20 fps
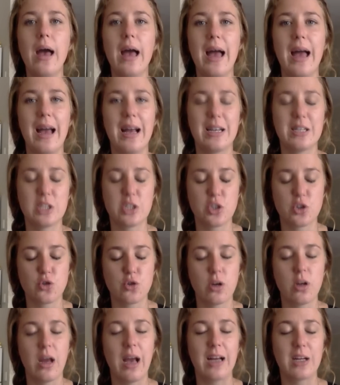
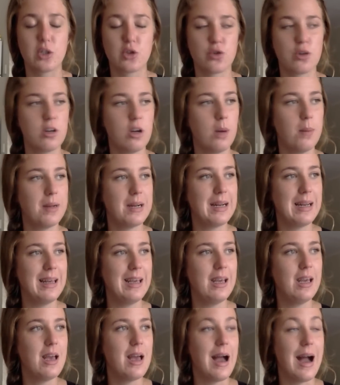astronomically